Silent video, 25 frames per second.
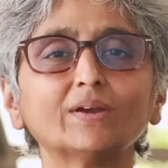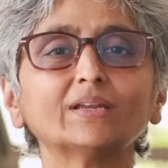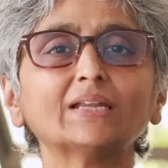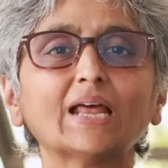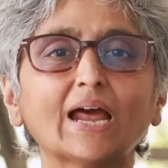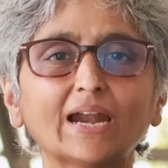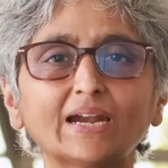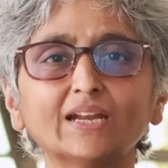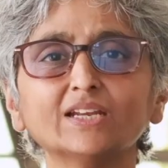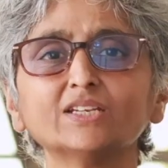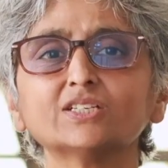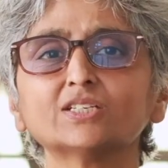in
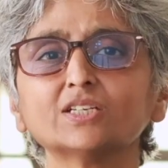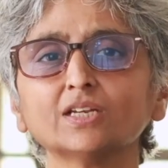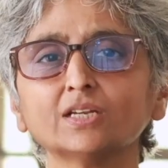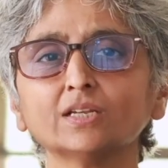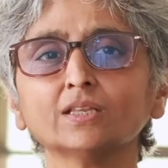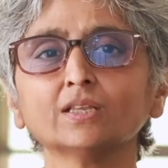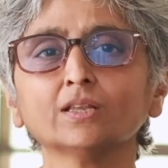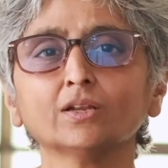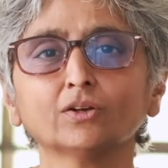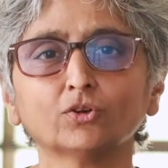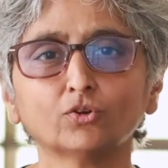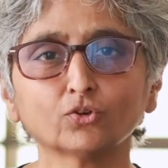
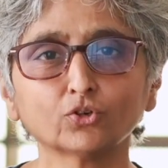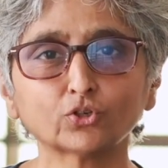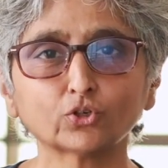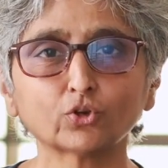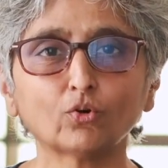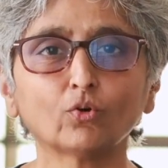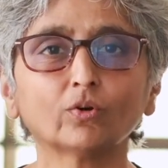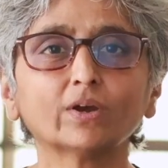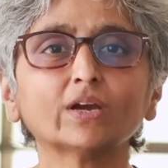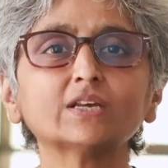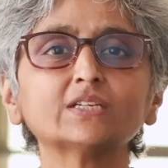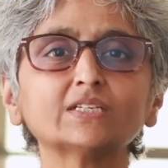addition to
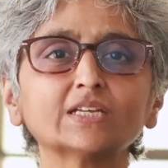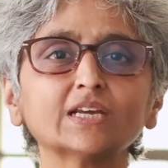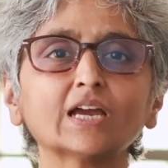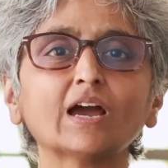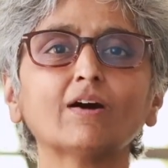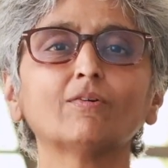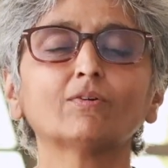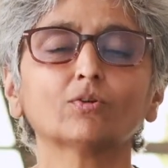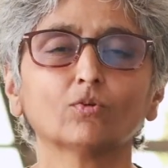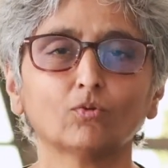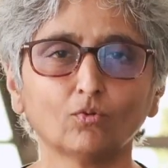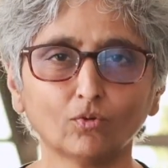showcasing
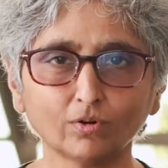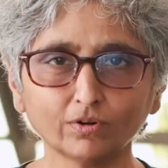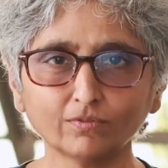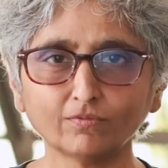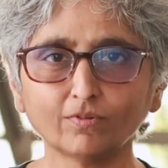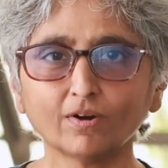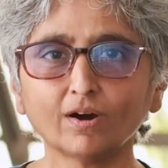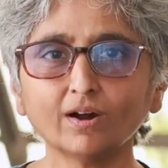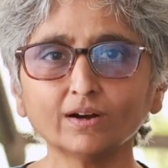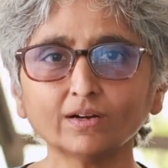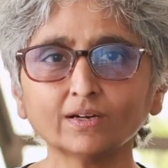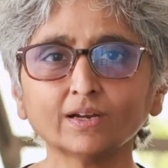our own
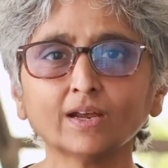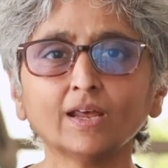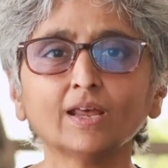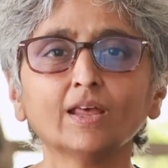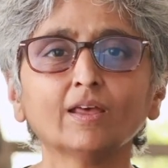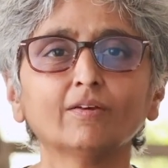work,